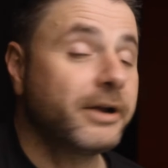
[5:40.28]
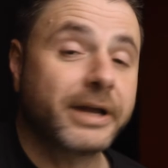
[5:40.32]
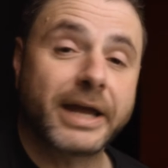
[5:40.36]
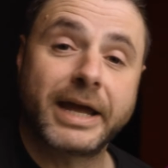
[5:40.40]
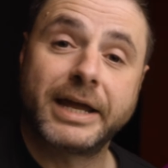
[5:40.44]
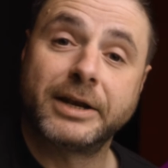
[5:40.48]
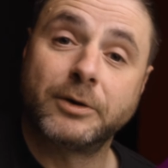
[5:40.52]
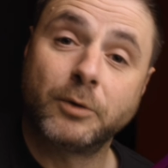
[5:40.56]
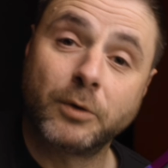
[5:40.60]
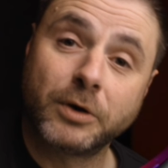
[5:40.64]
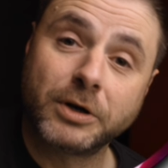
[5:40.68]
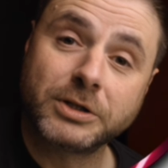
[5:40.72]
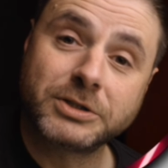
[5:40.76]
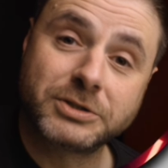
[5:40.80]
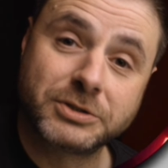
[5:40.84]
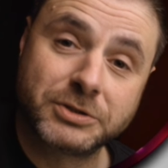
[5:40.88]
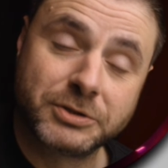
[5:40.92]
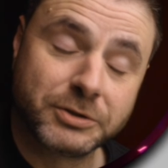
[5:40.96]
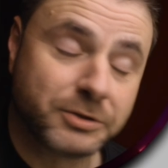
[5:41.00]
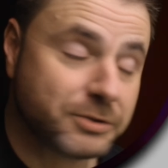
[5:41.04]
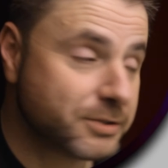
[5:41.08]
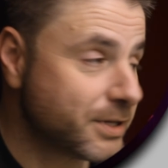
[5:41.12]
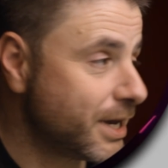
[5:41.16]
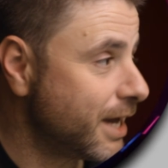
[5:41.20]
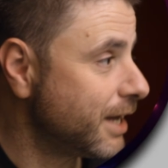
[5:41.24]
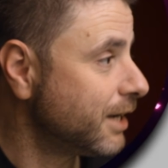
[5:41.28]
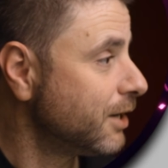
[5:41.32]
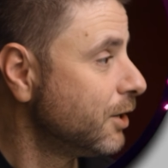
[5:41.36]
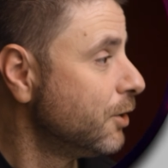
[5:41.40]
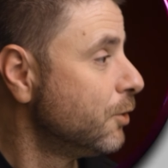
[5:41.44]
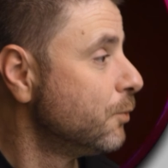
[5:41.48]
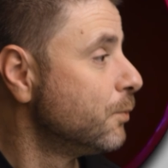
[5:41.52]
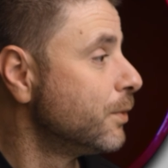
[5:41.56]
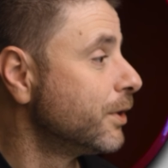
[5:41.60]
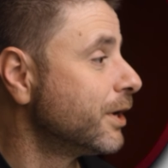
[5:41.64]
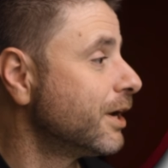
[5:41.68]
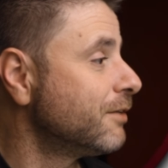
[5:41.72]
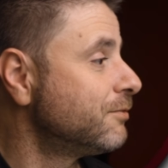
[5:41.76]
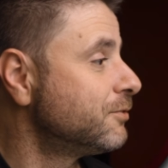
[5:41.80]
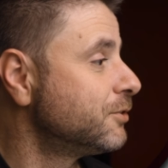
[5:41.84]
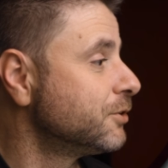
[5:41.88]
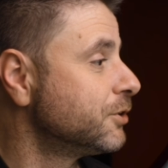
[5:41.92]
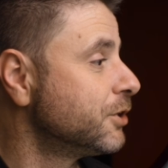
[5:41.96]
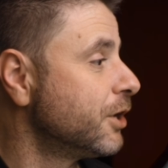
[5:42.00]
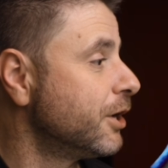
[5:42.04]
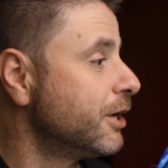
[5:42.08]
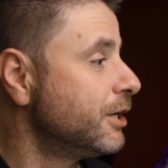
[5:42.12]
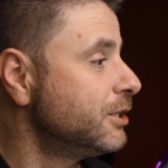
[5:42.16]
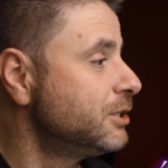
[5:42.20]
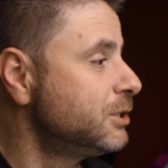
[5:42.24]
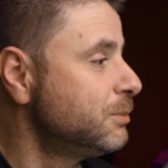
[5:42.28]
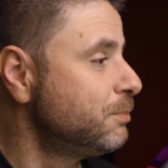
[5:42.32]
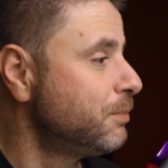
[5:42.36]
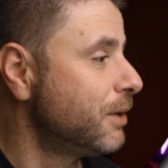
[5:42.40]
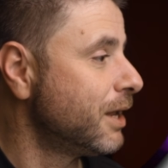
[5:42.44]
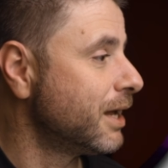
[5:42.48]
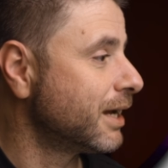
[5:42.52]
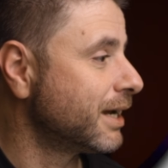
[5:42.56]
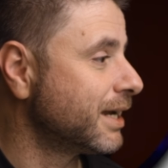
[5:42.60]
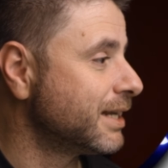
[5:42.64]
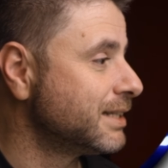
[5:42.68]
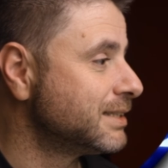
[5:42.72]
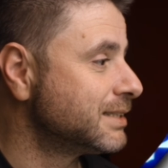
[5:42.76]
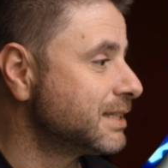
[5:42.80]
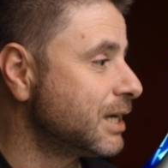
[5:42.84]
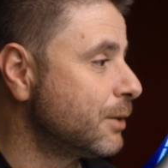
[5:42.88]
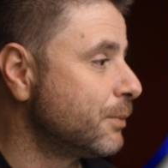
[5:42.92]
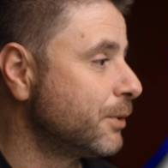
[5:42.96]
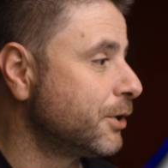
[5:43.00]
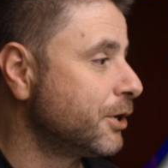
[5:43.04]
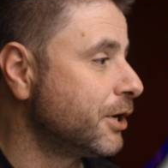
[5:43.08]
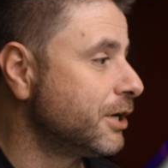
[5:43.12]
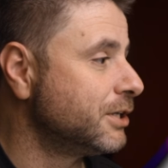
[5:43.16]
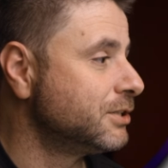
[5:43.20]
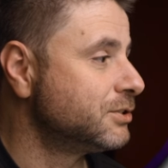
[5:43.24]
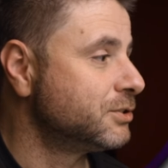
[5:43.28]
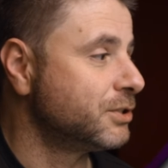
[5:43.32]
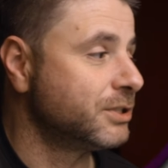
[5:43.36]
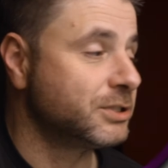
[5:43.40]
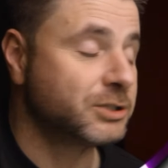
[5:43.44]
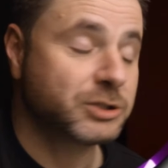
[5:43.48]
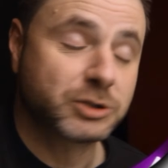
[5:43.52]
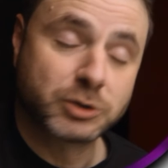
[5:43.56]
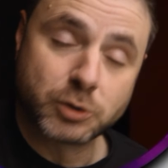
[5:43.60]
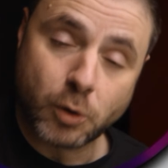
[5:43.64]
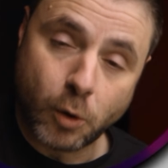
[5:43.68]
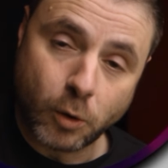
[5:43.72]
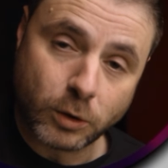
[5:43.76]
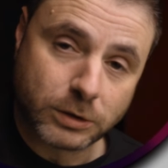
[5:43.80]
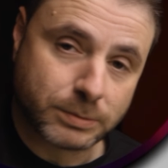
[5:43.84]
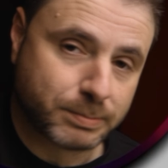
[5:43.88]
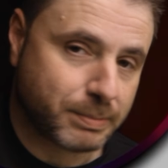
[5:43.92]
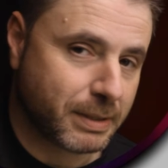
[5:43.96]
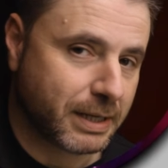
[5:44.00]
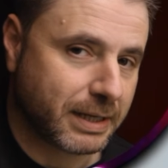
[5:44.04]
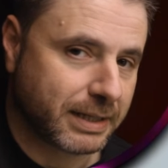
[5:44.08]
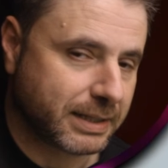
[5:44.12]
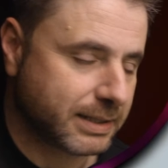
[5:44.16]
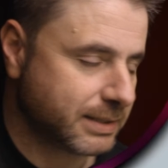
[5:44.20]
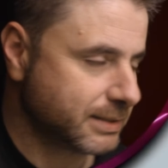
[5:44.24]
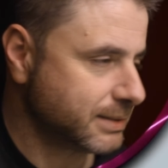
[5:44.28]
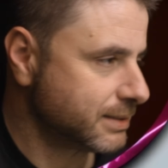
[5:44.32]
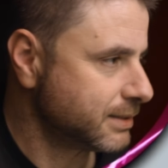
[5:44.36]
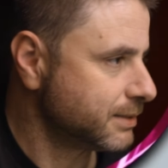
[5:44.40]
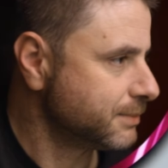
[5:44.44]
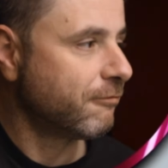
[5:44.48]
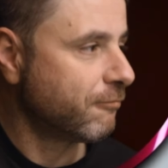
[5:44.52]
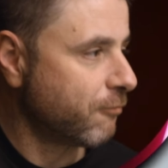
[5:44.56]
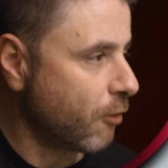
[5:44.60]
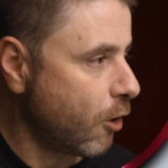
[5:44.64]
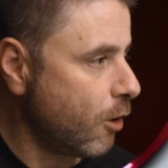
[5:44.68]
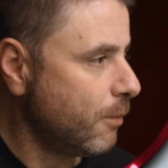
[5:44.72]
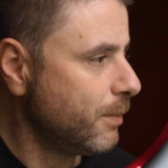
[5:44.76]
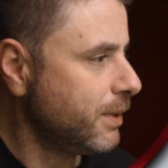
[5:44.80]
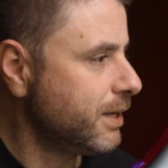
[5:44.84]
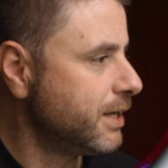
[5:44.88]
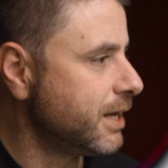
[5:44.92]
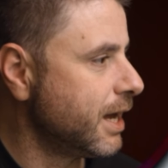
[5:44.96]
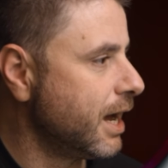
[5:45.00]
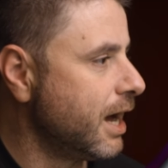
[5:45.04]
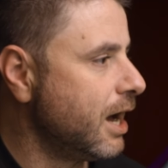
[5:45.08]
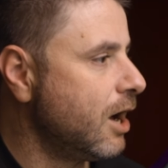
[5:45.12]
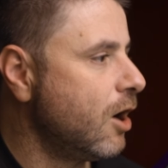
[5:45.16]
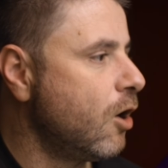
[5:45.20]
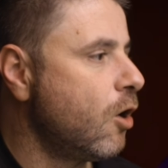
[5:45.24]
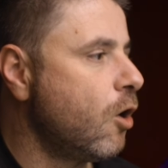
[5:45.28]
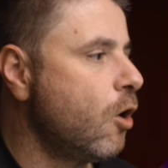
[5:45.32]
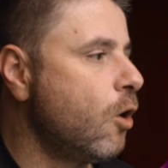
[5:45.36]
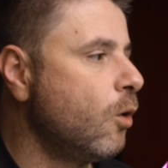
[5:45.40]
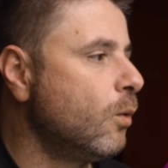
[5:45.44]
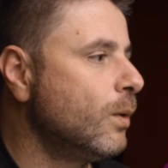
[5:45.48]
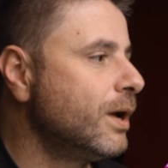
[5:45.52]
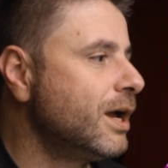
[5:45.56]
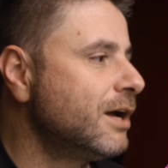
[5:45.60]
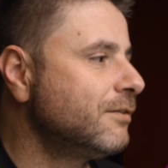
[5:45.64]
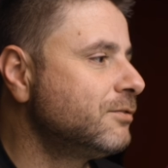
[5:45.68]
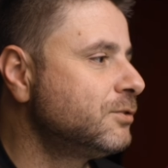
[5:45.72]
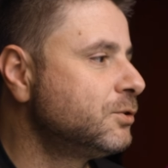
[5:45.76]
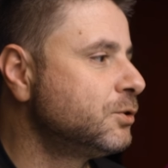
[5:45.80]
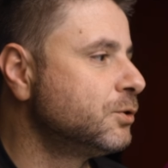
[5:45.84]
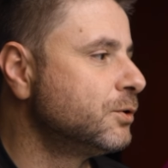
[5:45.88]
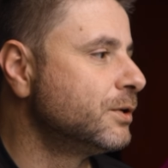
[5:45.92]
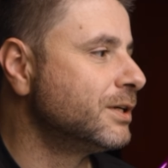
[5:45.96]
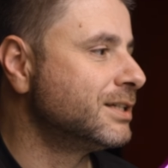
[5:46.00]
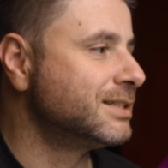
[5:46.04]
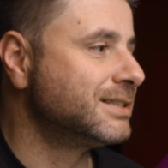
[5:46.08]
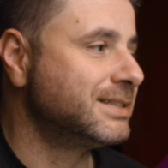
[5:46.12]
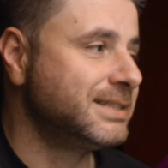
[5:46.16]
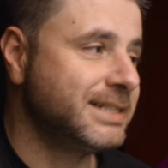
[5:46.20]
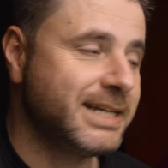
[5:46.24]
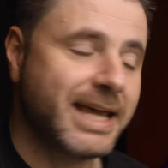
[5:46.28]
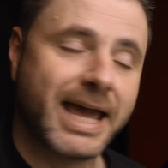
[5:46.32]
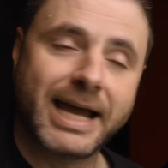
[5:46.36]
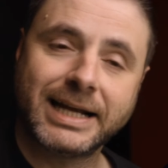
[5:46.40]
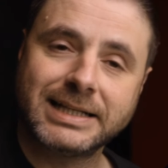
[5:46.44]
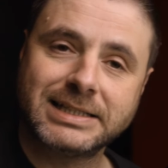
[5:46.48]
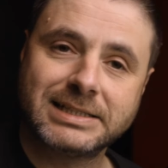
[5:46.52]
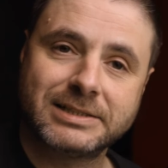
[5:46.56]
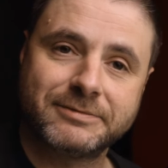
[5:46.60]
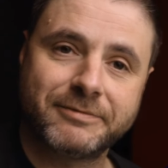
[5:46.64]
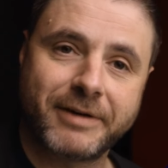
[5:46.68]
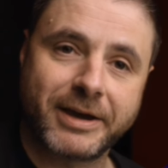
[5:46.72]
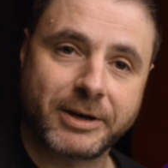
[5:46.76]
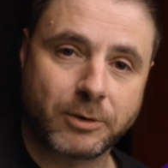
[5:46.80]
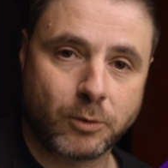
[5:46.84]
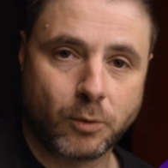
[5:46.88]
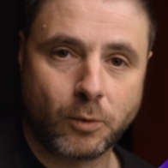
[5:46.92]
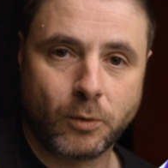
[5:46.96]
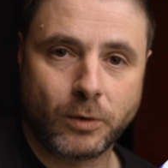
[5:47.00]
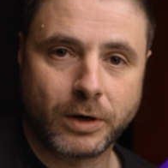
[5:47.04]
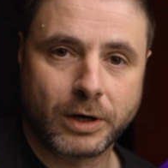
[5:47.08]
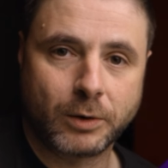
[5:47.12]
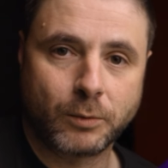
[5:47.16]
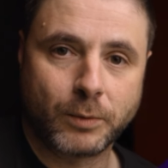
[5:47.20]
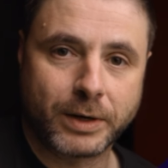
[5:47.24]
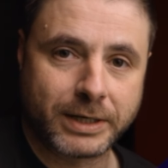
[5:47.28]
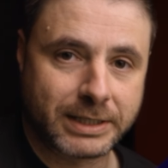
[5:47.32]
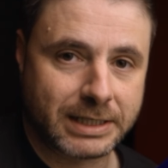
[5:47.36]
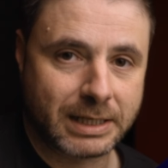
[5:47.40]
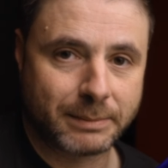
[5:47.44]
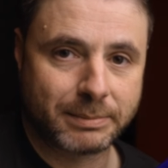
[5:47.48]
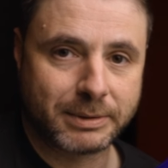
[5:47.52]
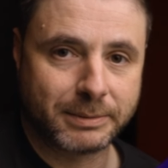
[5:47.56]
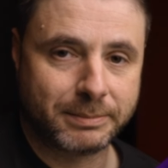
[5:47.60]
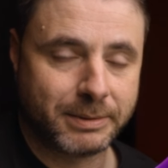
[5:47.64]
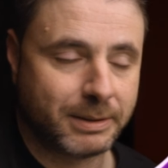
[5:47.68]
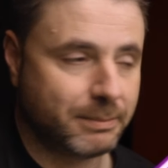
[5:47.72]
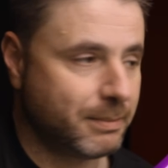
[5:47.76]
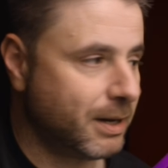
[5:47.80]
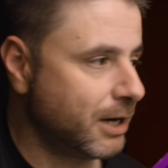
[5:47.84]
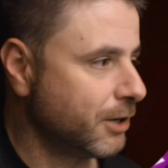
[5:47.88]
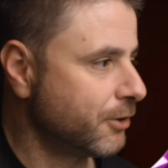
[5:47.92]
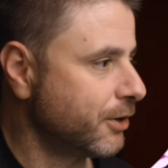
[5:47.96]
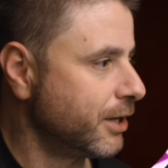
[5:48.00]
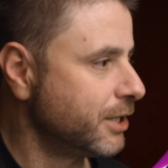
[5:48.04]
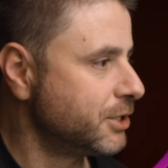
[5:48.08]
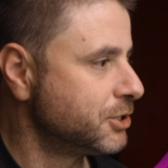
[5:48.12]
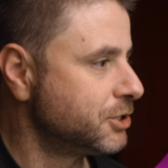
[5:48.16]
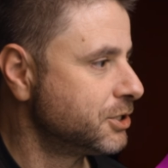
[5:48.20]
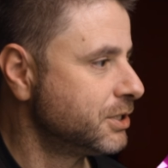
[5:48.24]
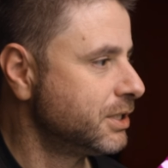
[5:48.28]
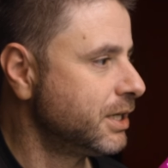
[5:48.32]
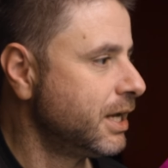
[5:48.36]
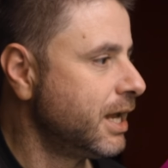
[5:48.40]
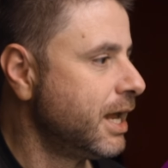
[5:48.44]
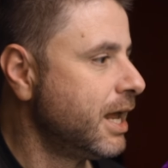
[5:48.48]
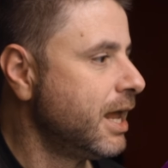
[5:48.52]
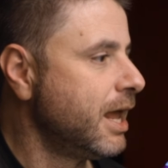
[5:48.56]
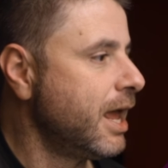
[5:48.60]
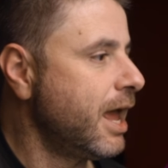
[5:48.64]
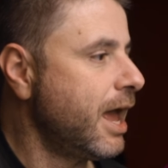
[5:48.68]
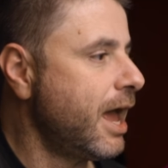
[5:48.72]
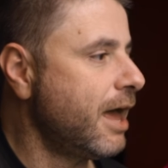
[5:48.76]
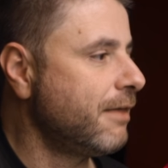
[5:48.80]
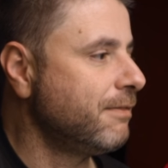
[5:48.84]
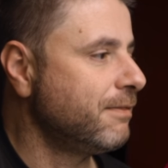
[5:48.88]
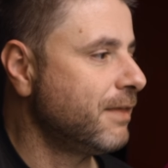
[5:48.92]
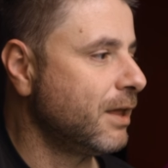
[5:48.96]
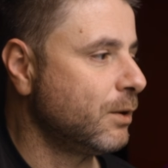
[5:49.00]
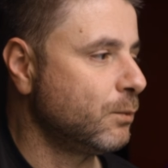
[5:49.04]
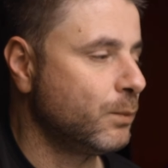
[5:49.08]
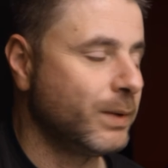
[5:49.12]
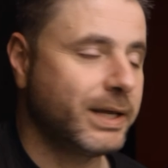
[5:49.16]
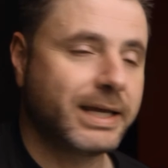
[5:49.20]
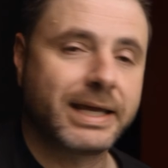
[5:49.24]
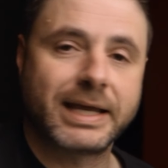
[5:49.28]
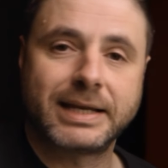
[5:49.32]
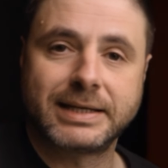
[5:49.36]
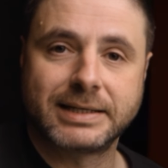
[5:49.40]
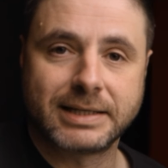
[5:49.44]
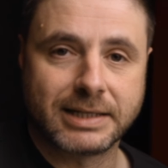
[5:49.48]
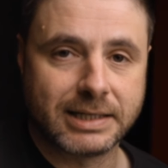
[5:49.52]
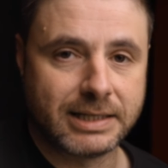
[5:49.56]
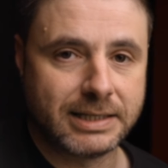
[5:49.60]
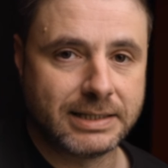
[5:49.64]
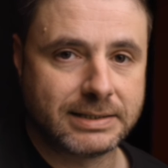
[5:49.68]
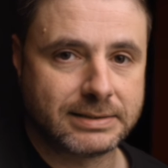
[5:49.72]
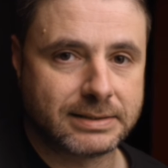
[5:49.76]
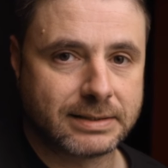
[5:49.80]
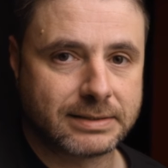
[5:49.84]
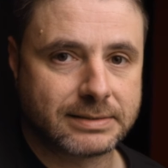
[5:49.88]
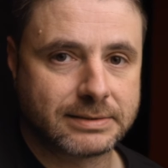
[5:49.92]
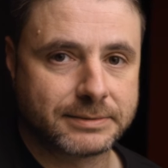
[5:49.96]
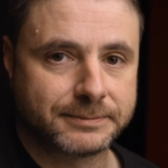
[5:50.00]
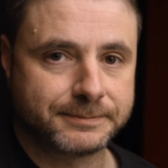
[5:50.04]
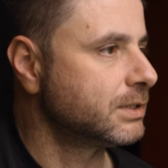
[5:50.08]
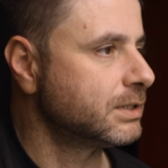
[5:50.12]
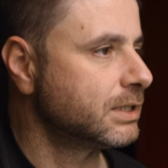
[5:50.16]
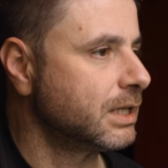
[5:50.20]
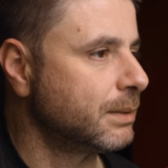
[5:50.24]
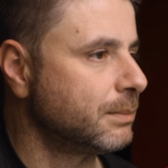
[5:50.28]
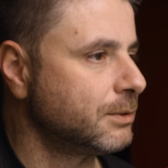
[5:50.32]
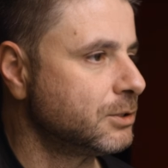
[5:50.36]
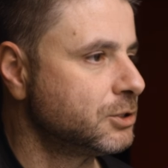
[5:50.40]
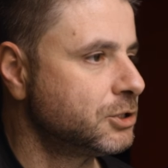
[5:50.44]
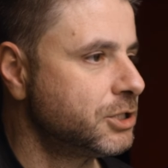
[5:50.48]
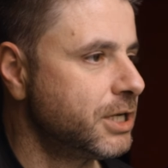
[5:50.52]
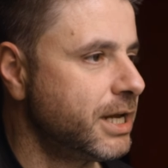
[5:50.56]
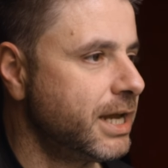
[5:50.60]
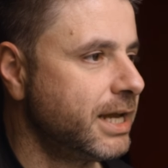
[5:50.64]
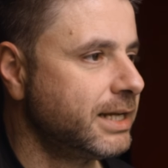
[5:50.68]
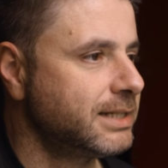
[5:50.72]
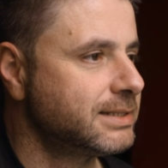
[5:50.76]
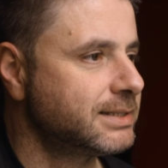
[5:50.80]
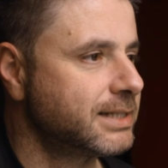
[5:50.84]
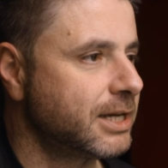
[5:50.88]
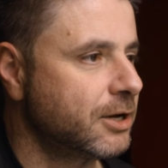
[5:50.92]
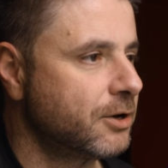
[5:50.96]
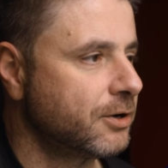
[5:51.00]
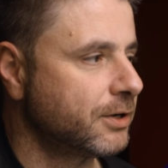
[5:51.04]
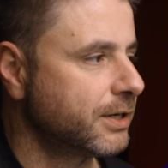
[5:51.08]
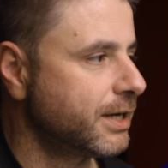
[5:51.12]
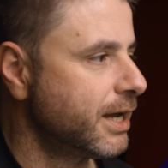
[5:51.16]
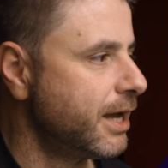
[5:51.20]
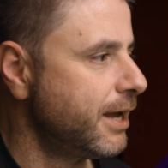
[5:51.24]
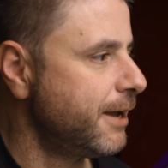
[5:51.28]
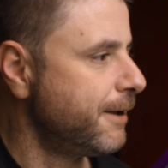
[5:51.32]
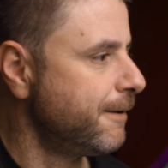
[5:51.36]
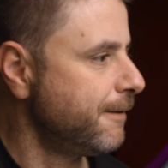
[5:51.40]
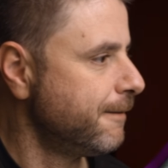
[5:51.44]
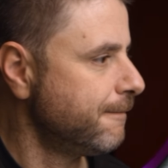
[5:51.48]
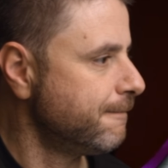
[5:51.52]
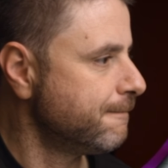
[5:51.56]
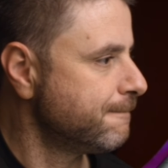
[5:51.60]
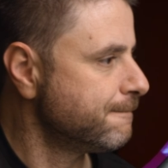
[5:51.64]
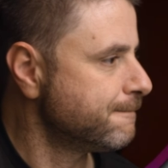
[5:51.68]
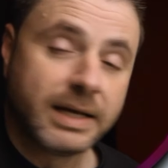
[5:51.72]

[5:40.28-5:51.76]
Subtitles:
Okay, in order to do that, we have to go into plugins and we go into installed plugins. From here, all we have to do is deactivate all-in-one WP migration, and then we can delete it. Double check, say okay.